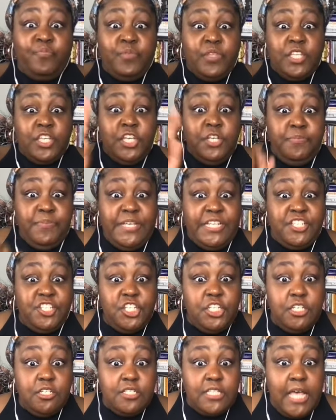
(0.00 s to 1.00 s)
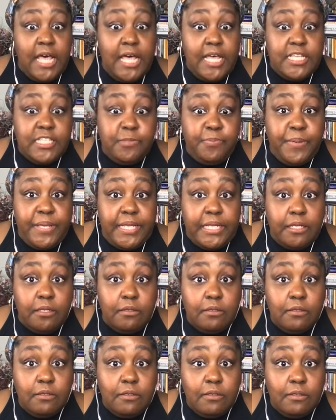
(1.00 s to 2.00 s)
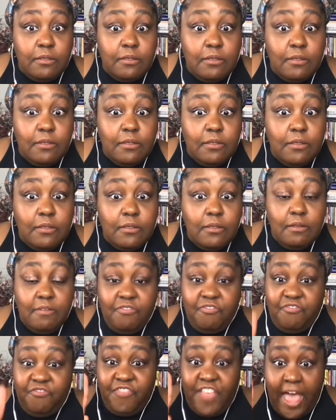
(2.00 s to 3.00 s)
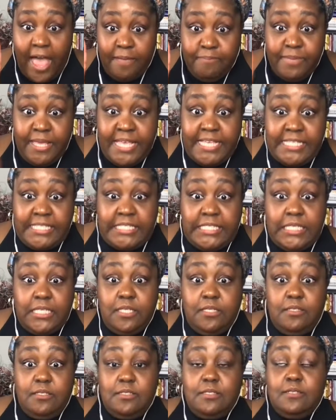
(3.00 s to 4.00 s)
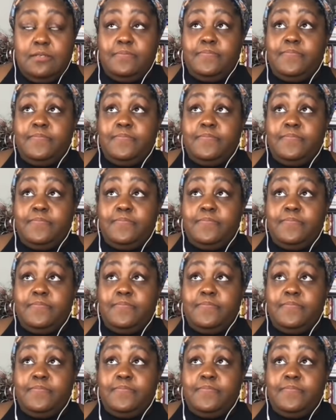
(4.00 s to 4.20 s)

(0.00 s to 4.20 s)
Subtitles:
Could be Jill's husband. That makes sense.